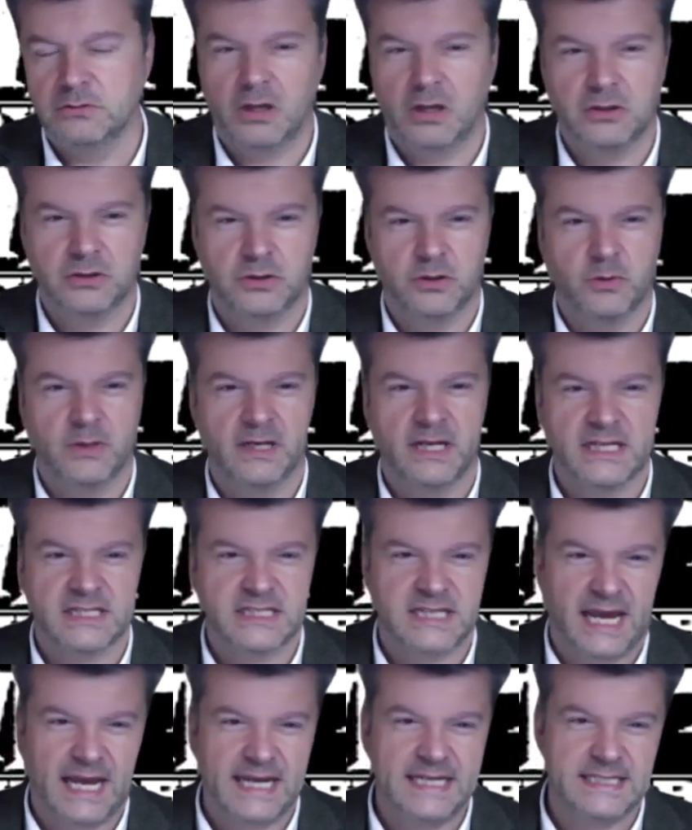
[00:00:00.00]

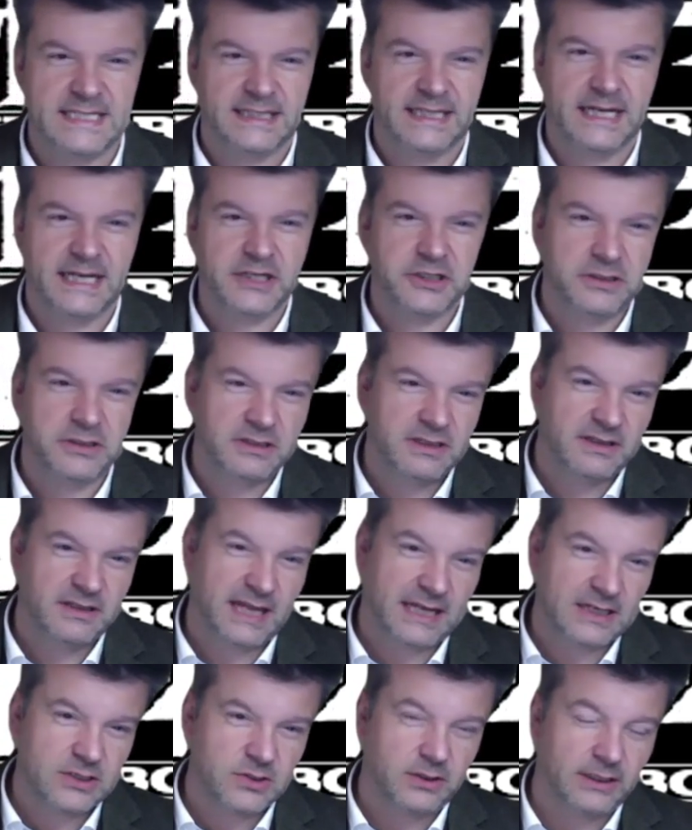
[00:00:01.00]
Loneliness, isolation,
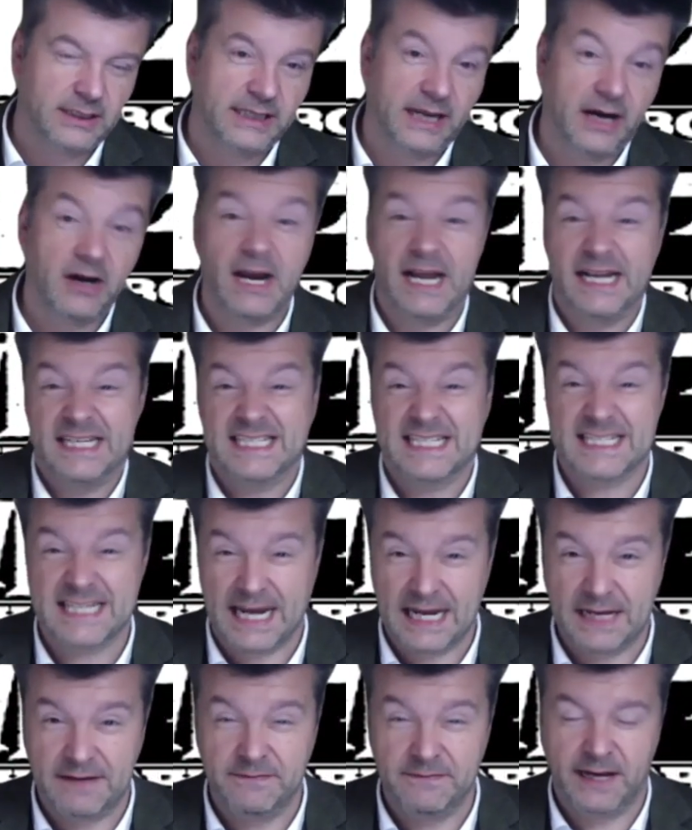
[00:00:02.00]
that's all in there. It's
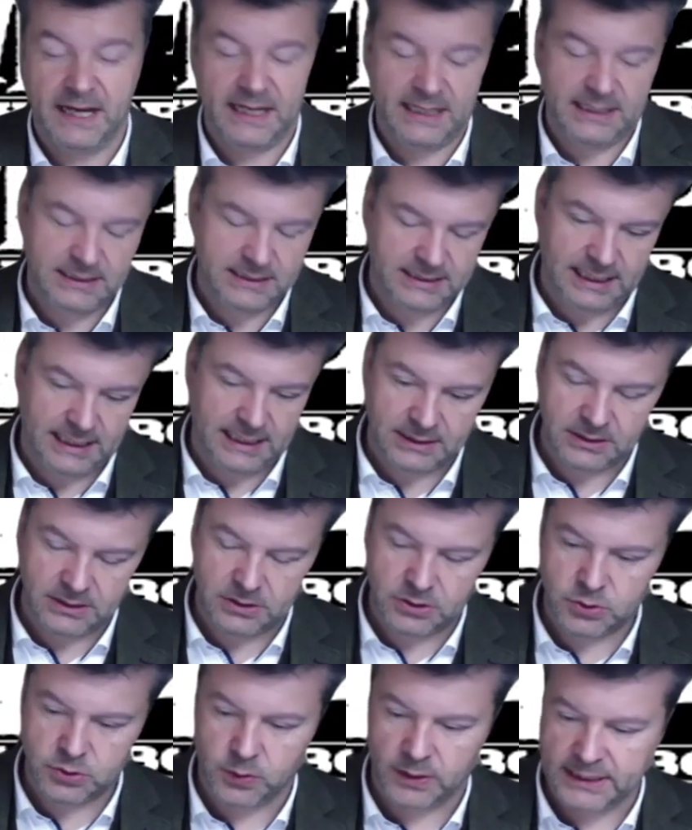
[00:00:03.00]
sci-fi, set in
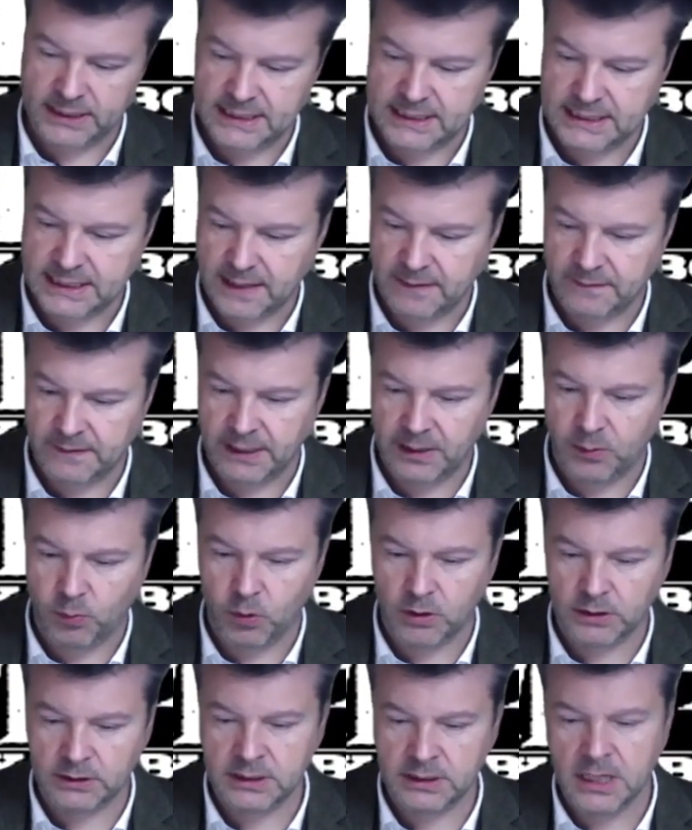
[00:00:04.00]

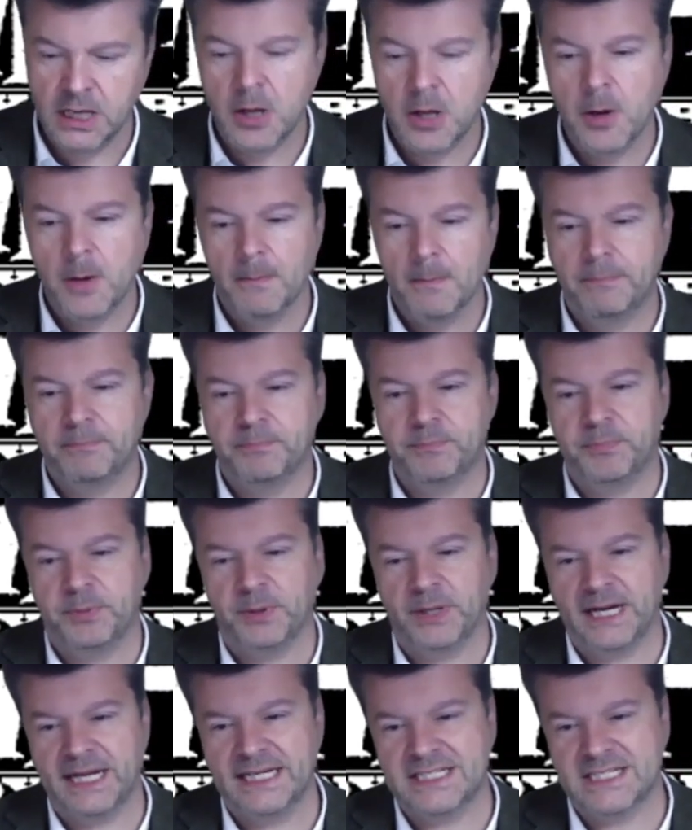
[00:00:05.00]
2071.
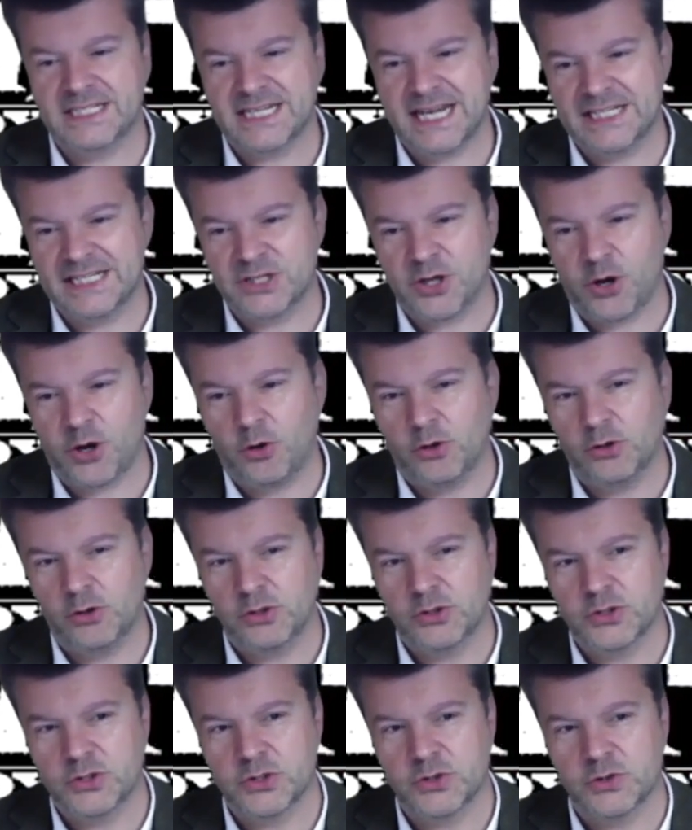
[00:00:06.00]
But it's
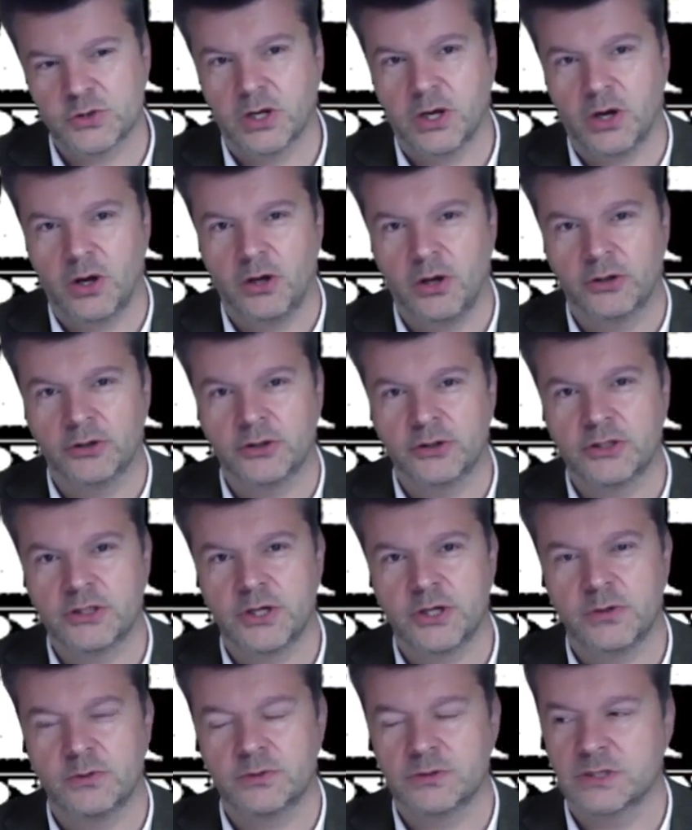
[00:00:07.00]
also got
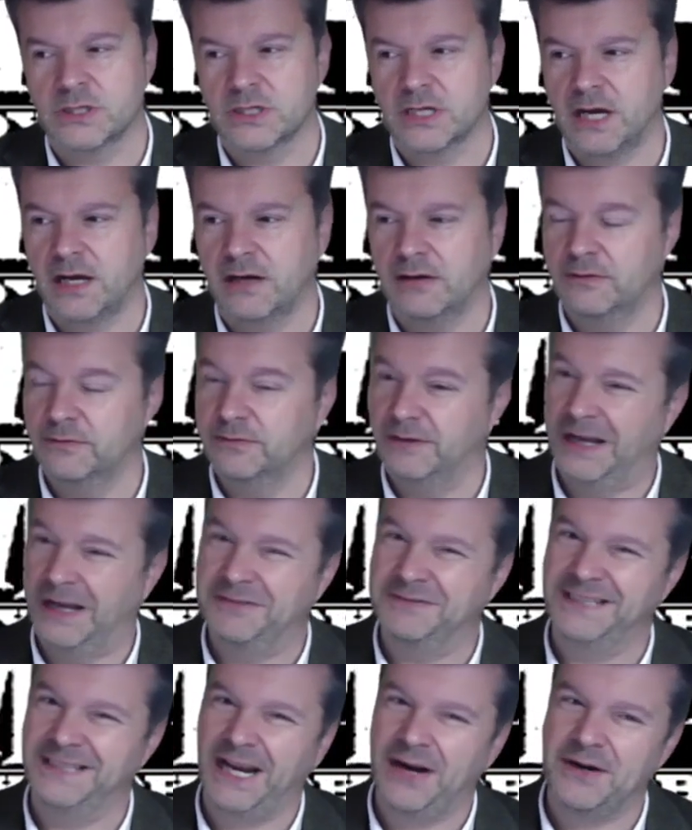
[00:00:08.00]
undertones of
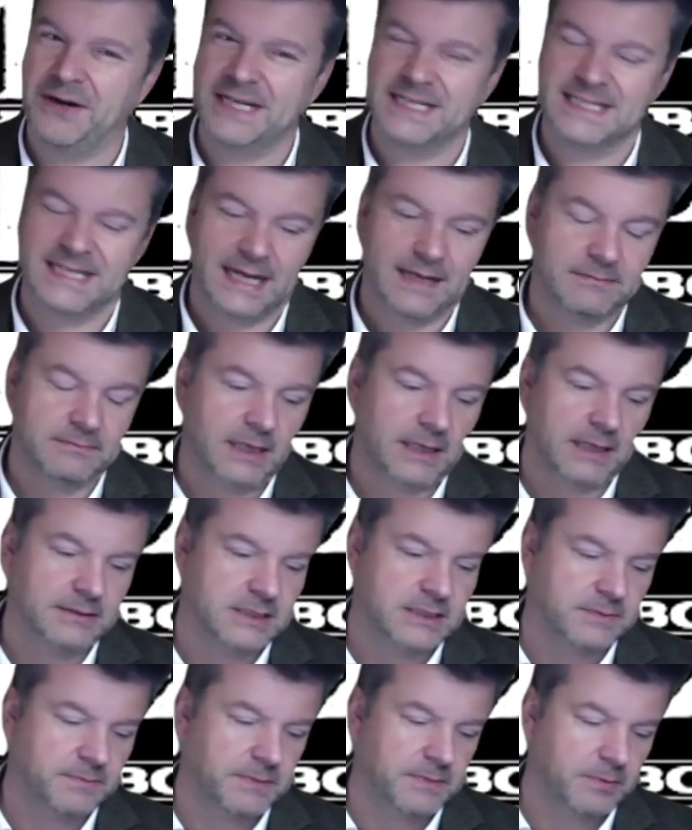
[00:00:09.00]
dare I say it, and
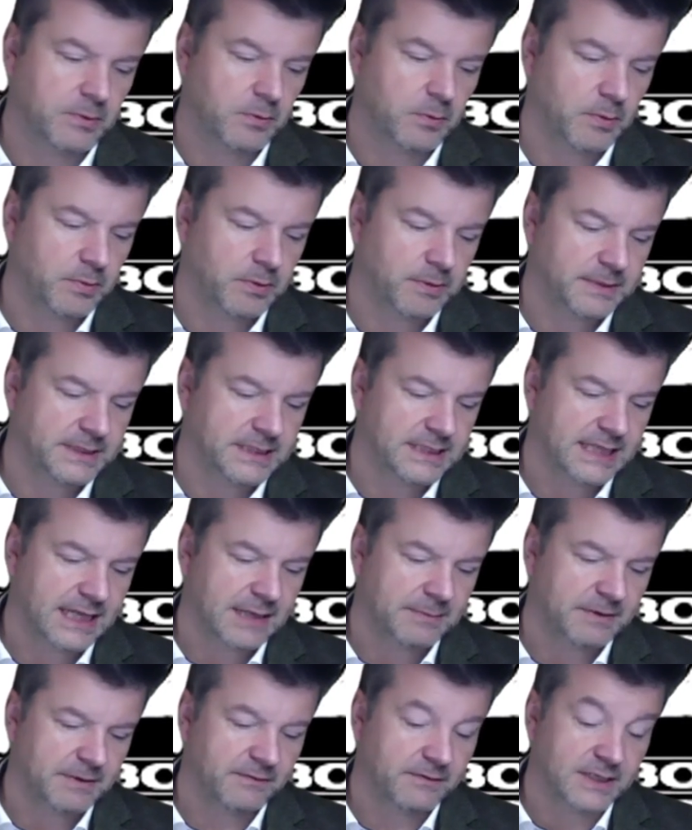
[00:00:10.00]
some people will probably slap
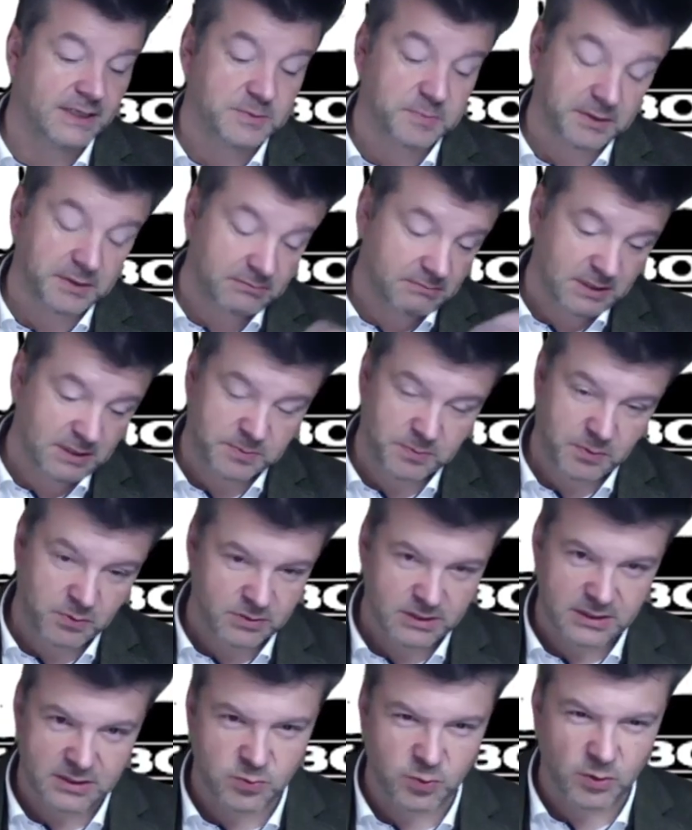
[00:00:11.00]
me for this, but I suppose
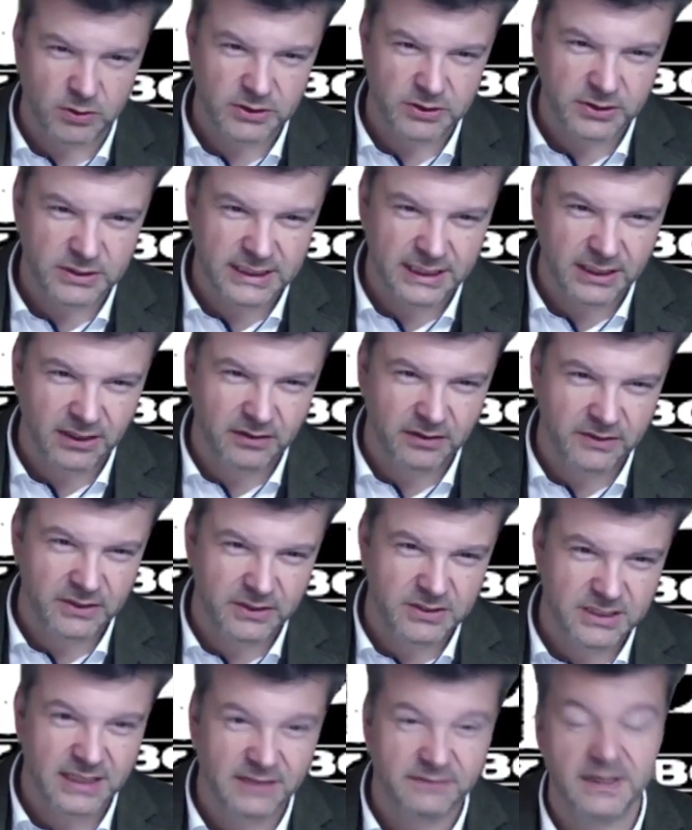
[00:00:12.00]
it's what you take out of it
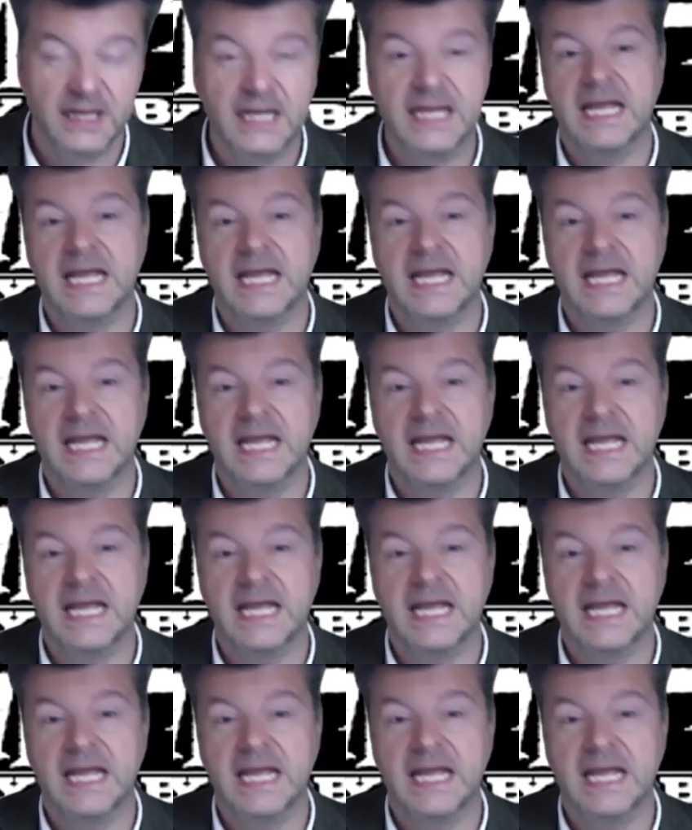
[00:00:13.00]
yourself.